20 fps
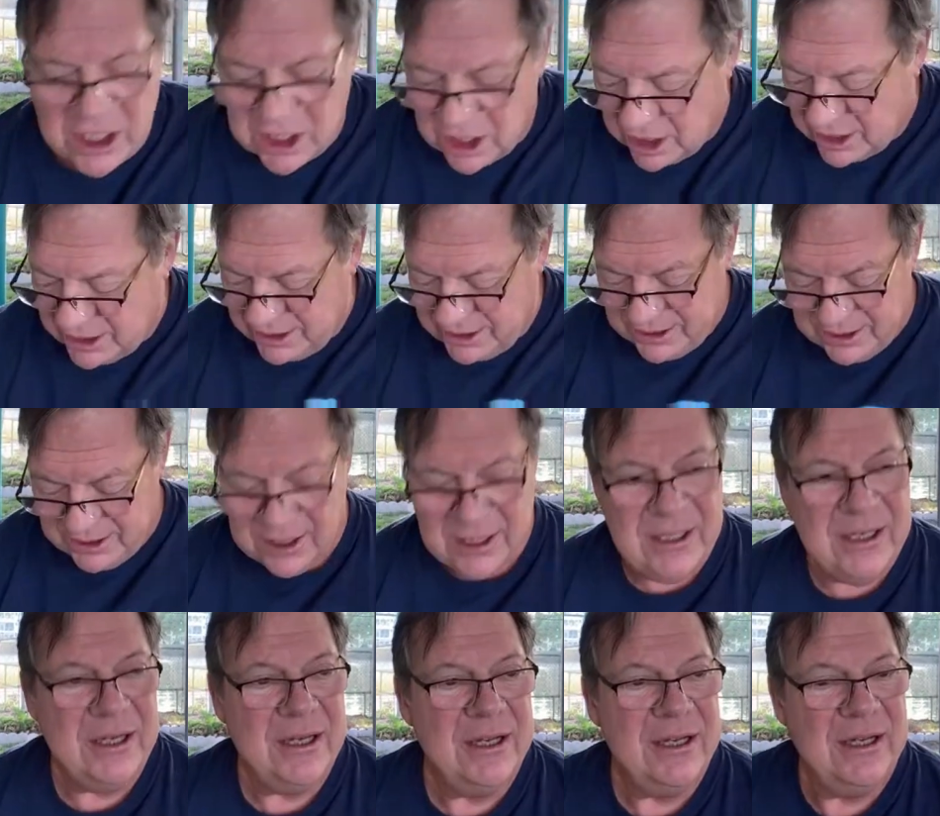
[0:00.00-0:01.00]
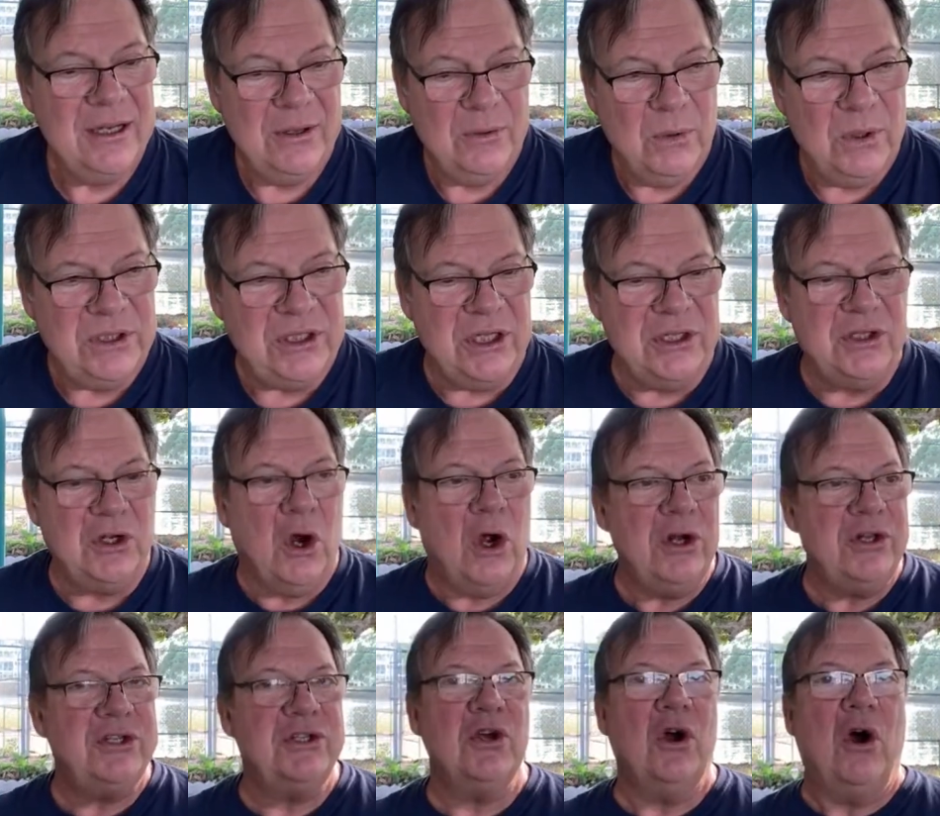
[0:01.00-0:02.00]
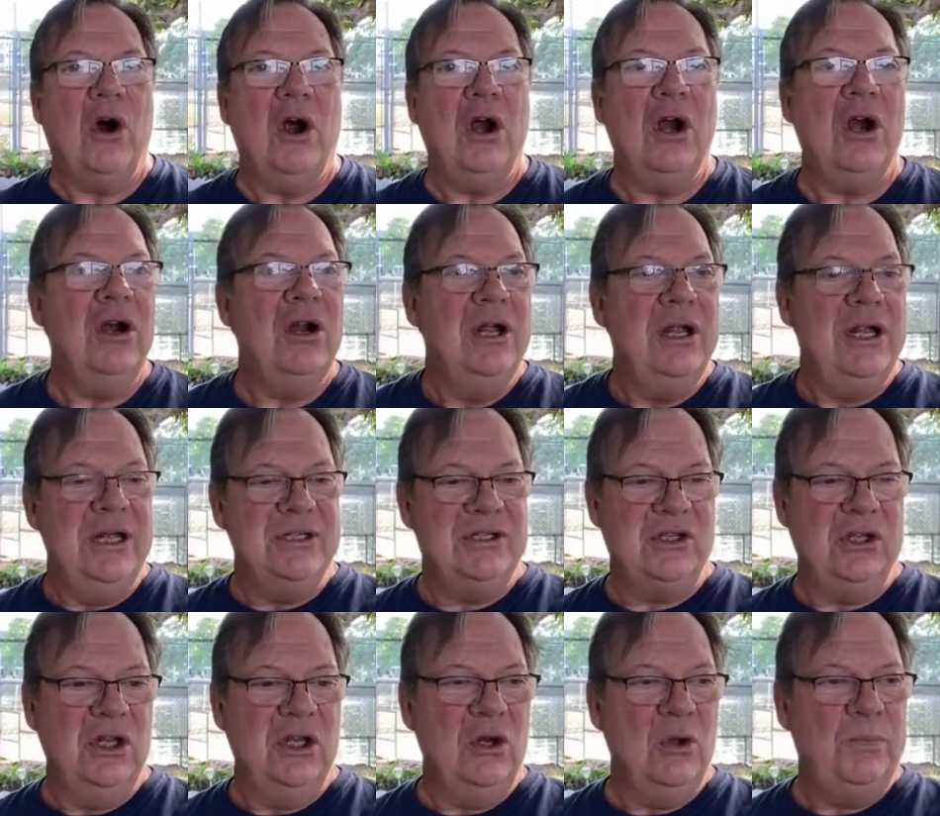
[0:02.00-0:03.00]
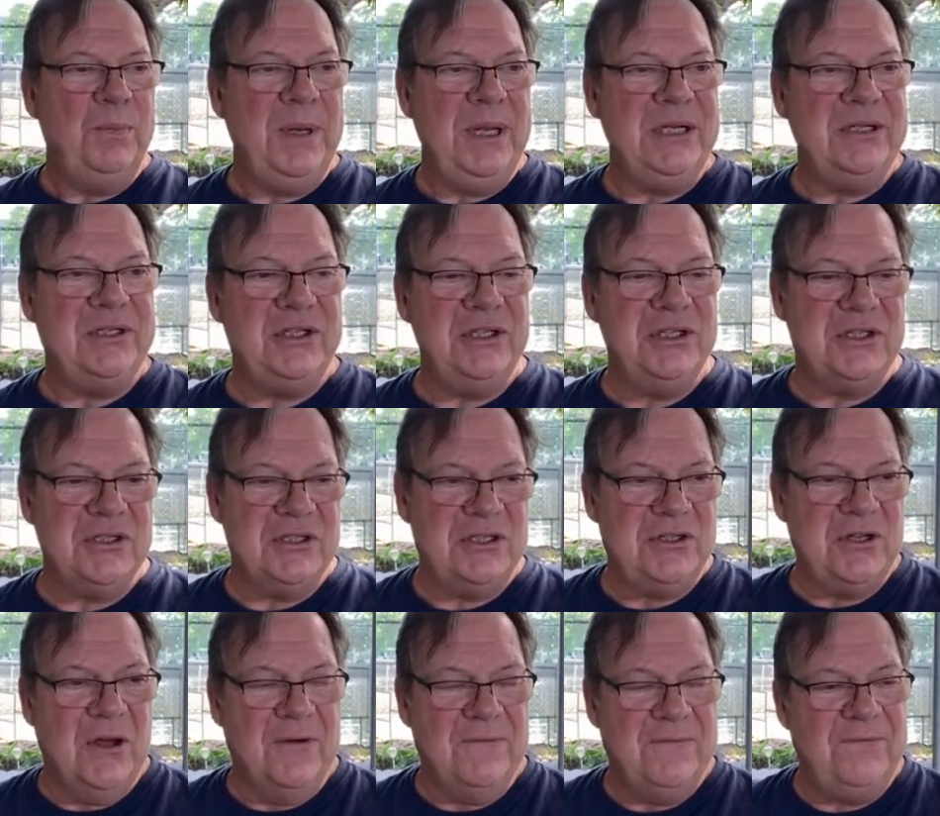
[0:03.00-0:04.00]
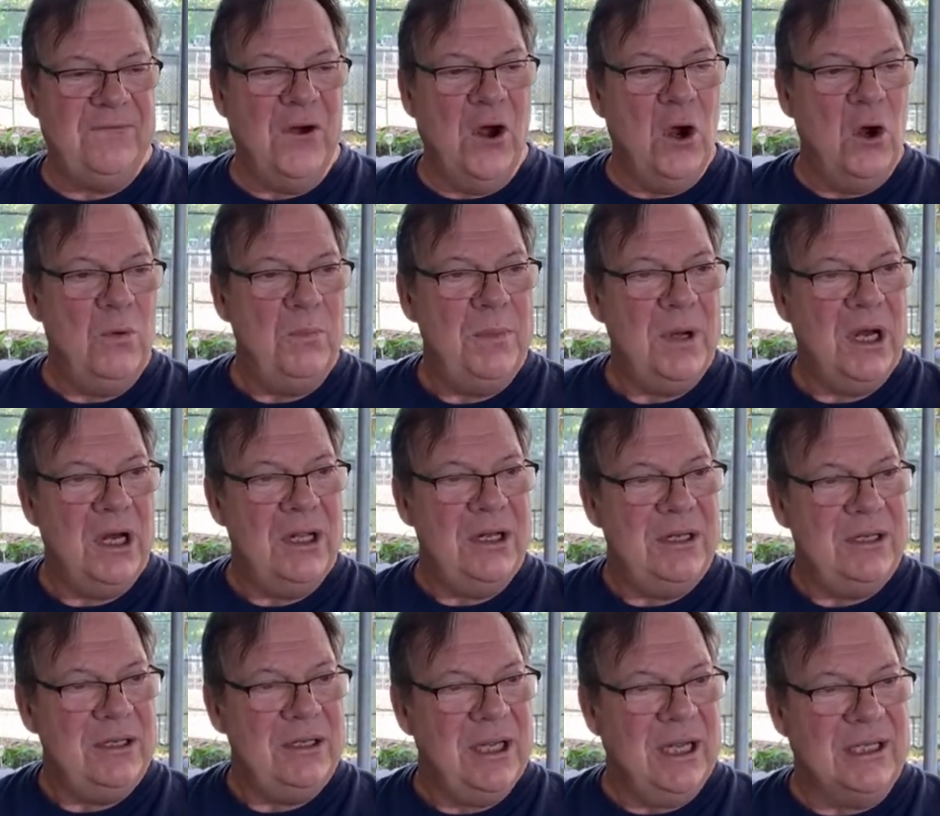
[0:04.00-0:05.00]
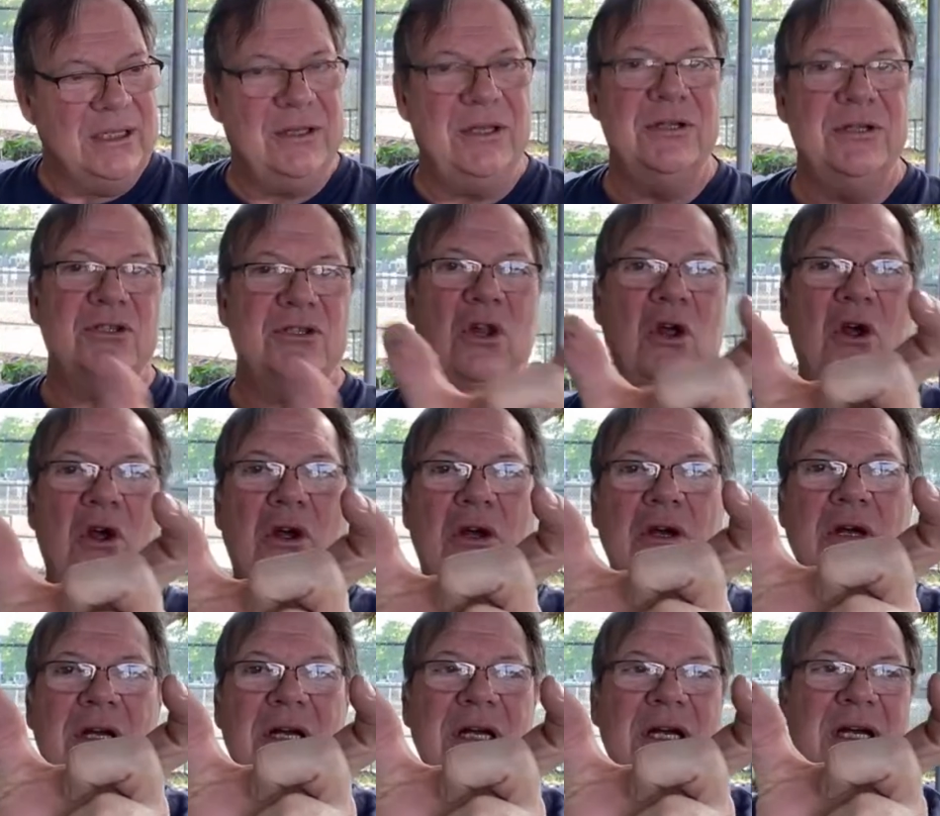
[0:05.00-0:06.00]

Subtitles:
gun. What the darts are is little pieces of foam, hun, like this long.